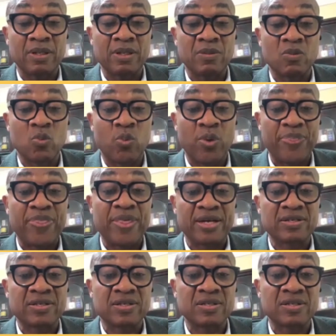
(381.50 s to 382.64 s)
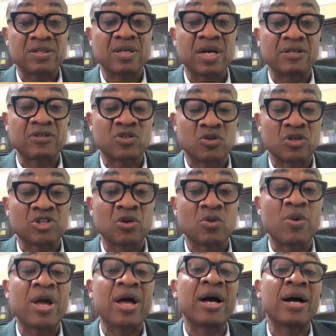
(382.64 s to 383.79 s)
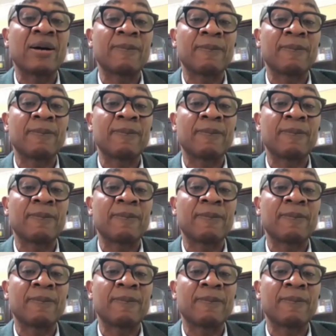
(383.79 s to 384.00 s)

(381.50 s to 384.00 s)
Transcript: witnessed a situation where